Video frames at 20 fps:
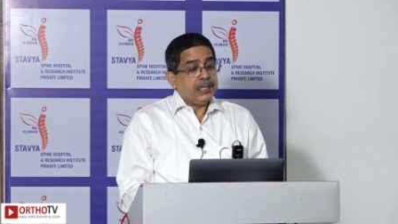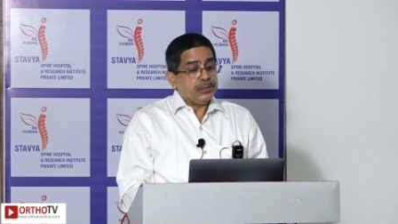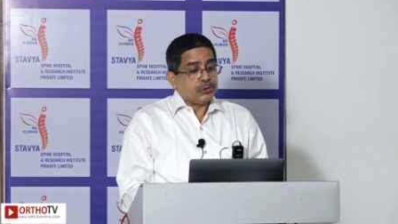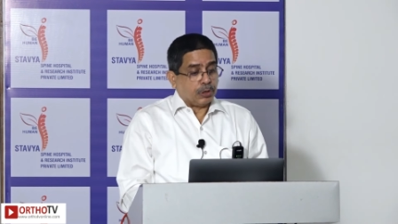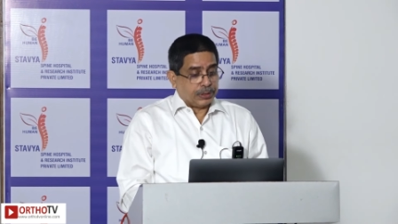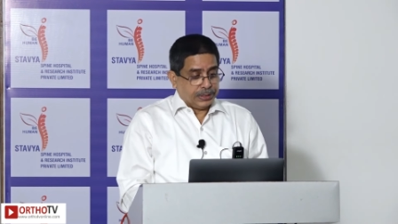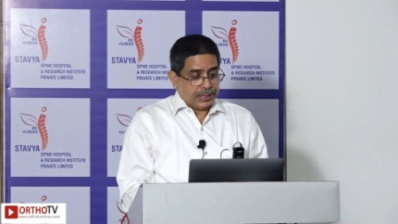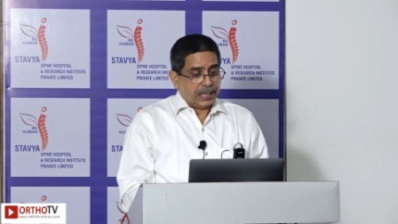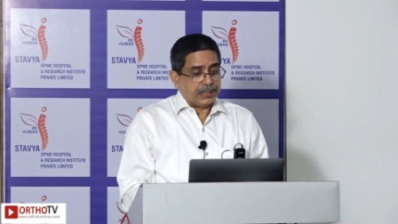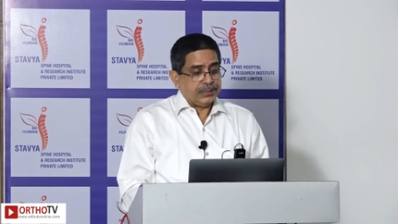
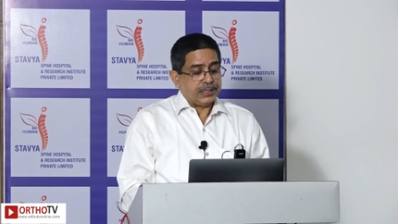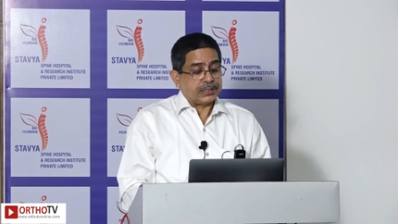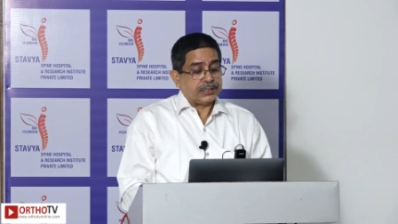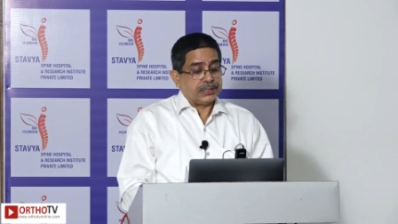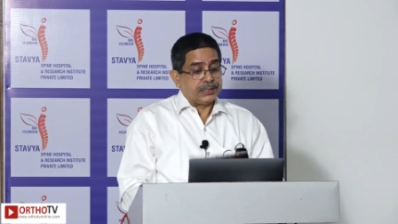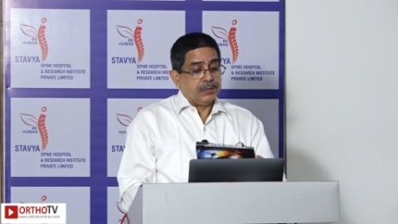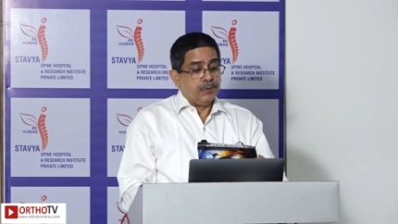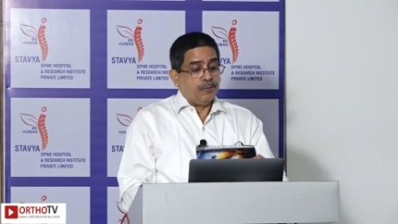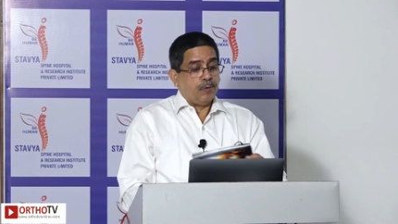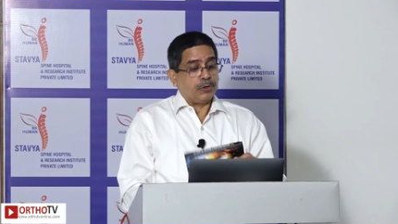Sorry, I
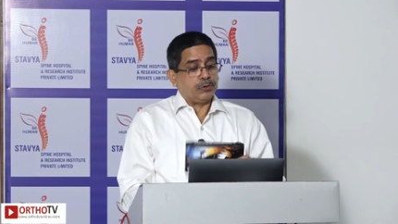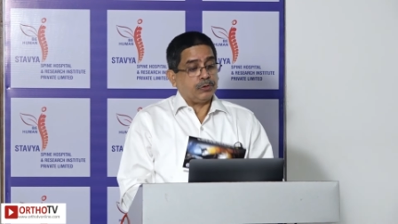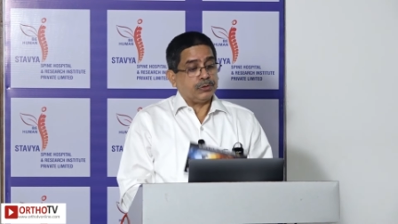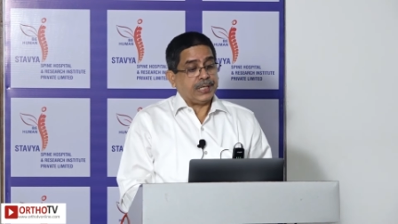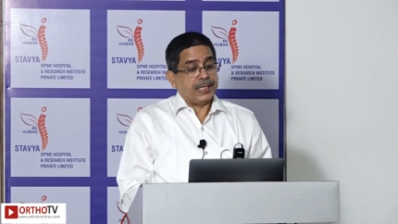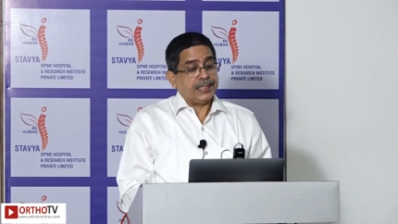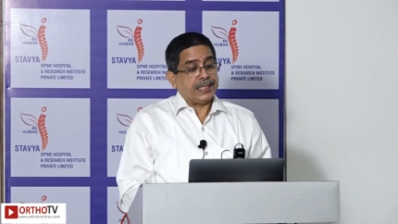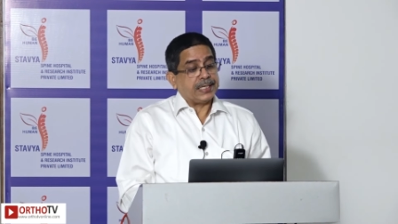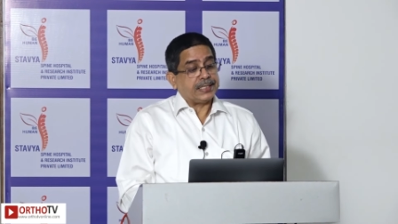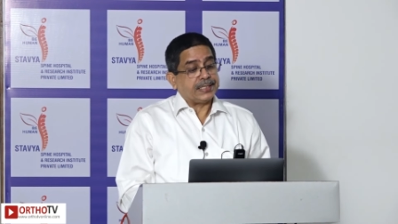just want to
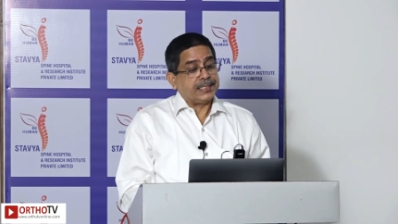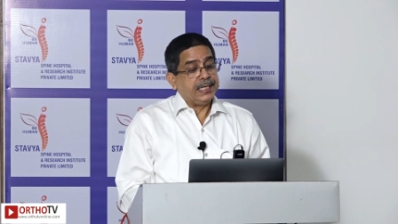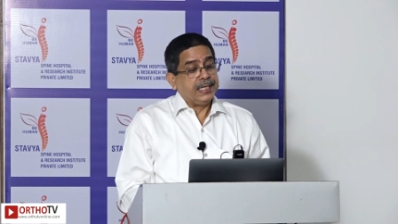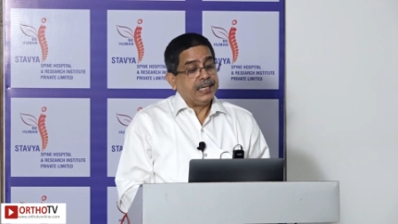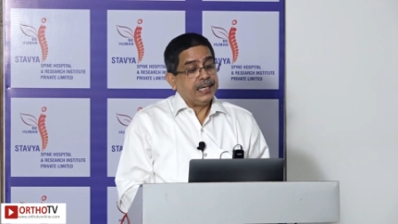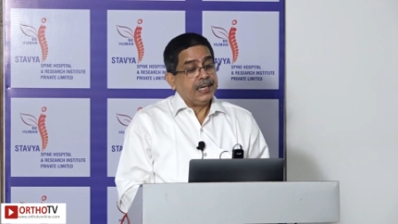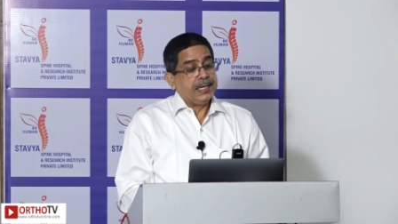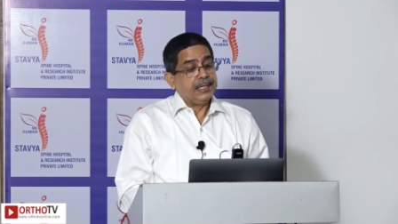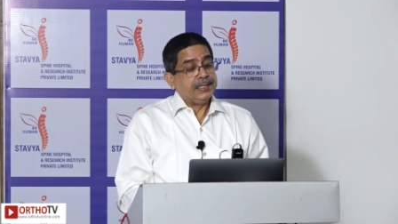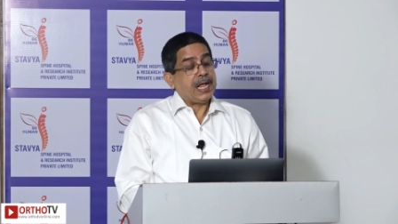say that
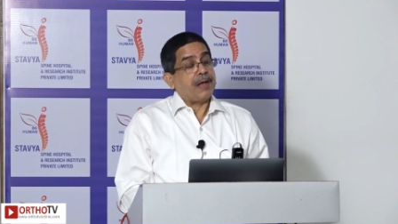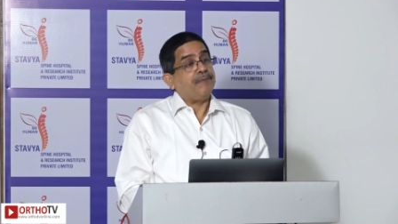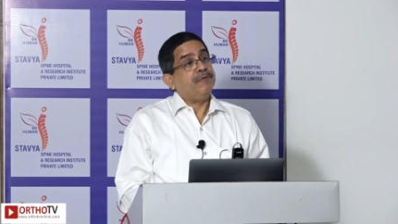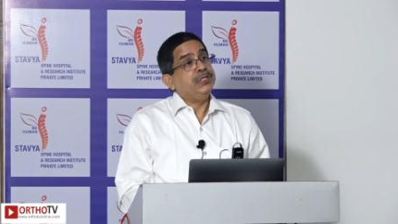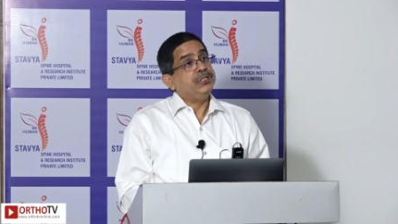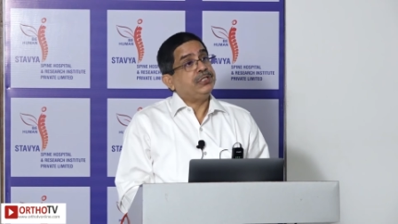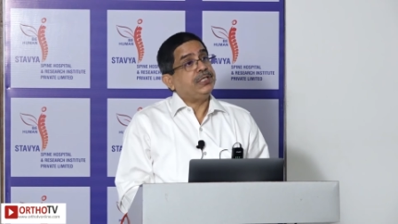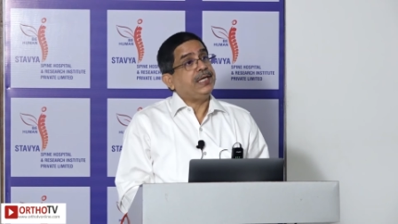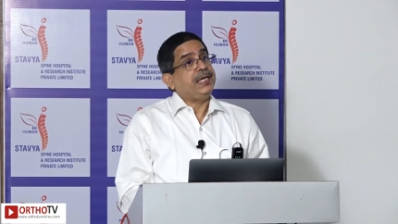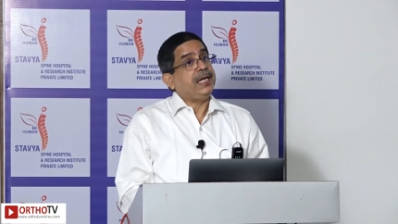Da
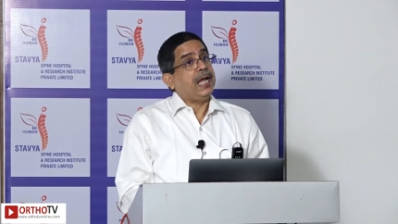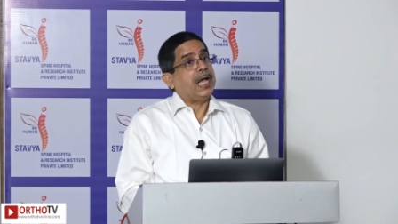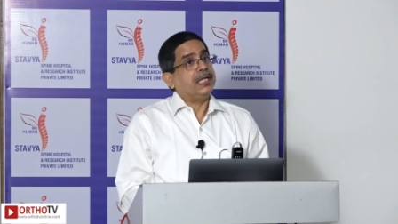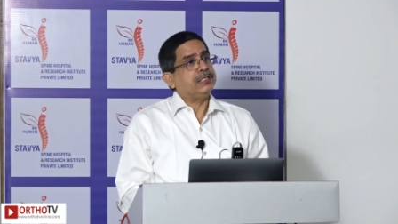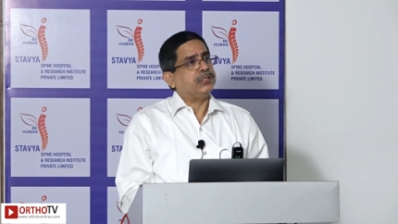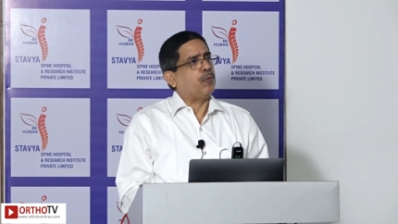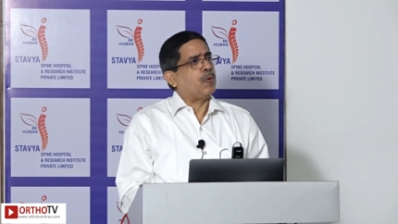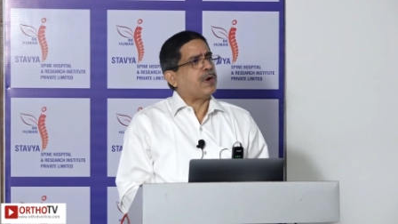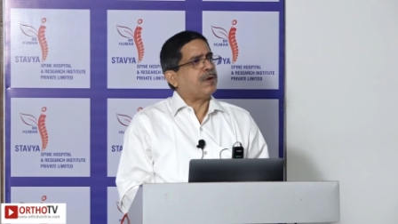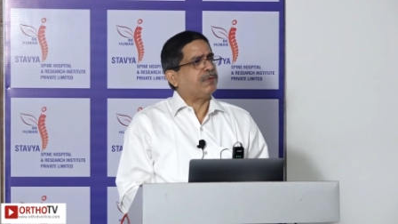Vinci
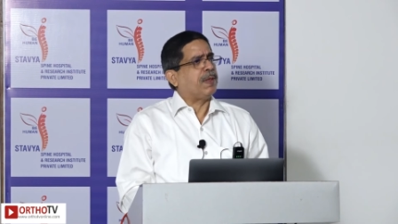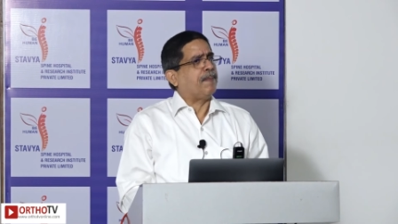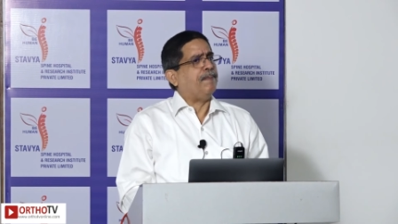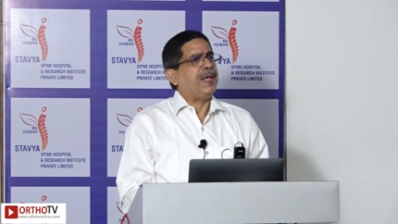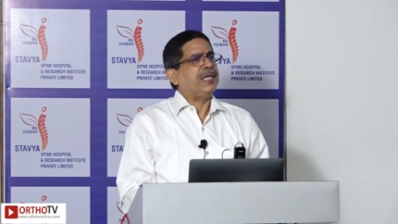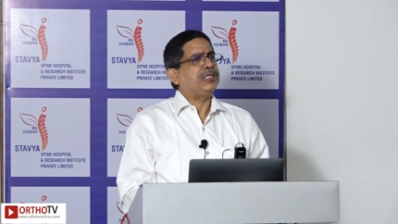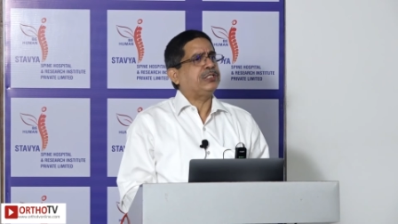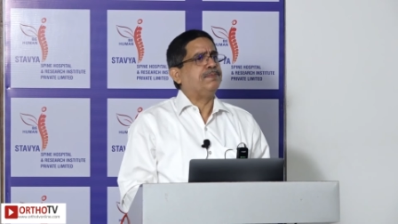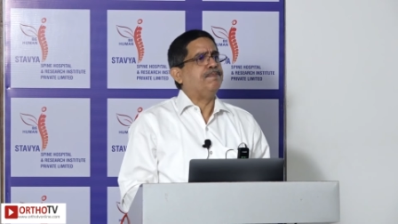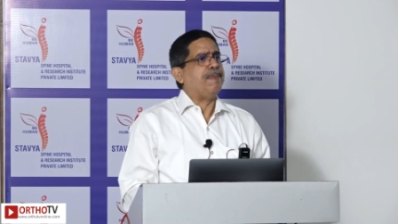has one of the
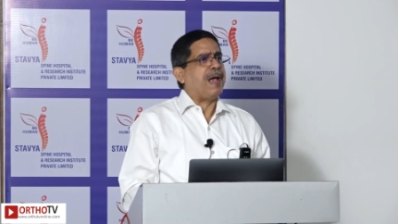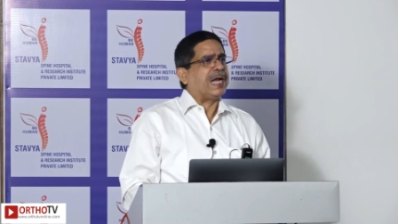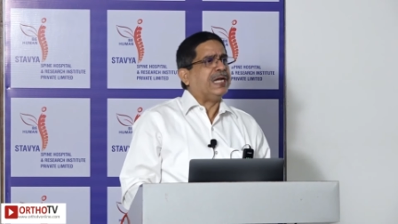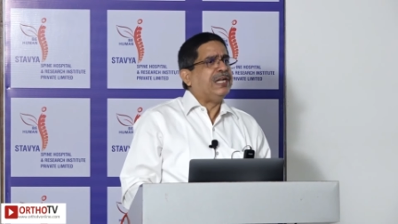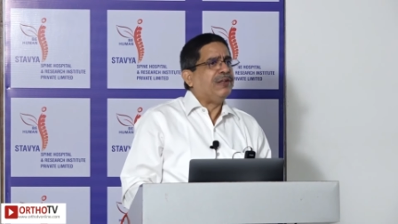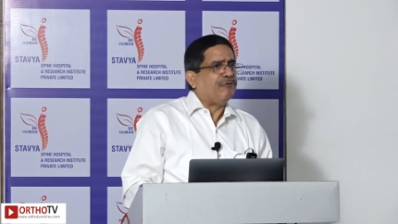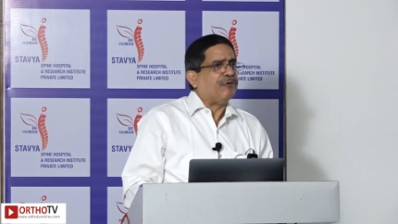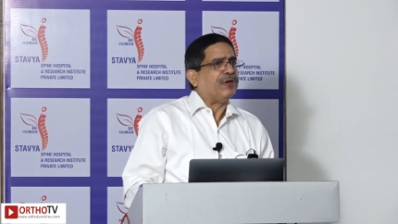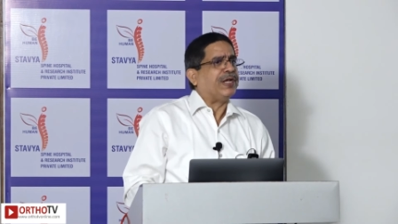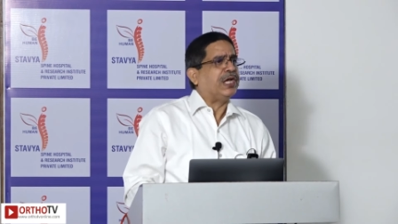best
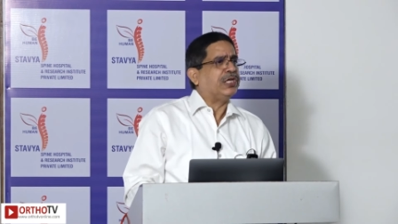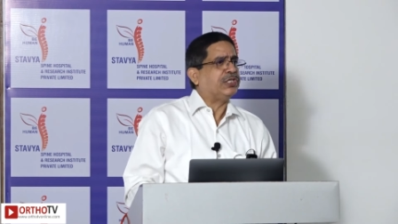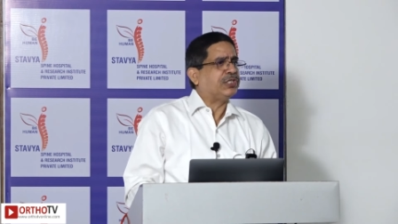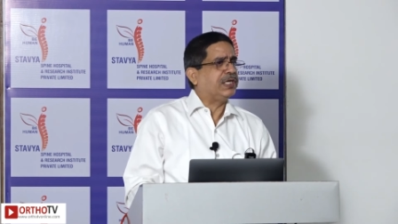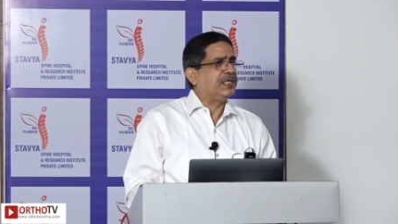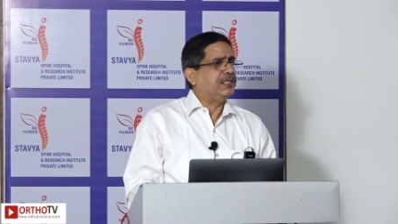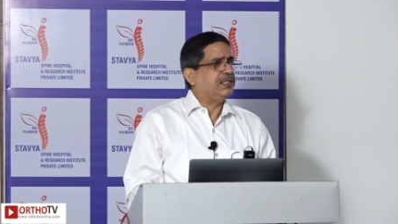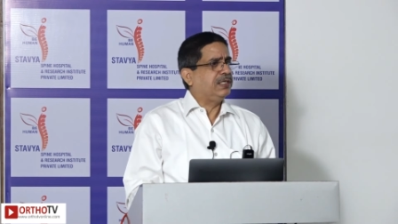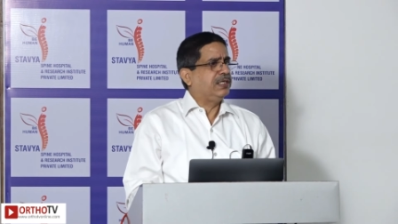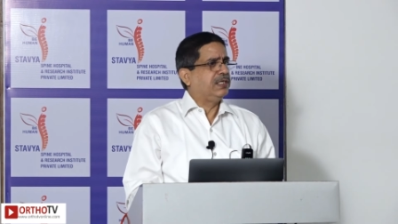
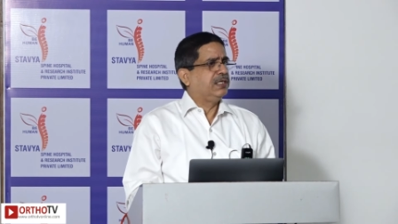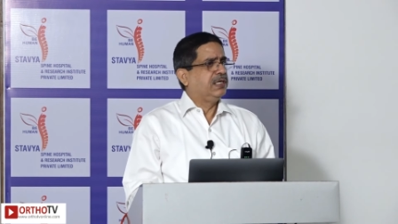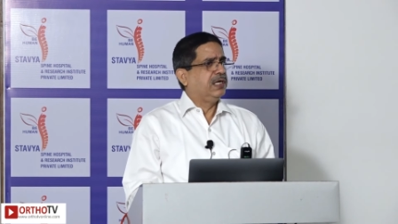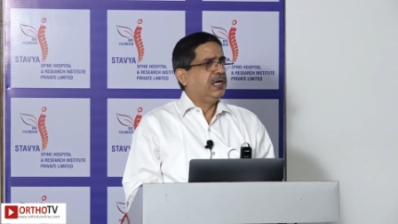magnification,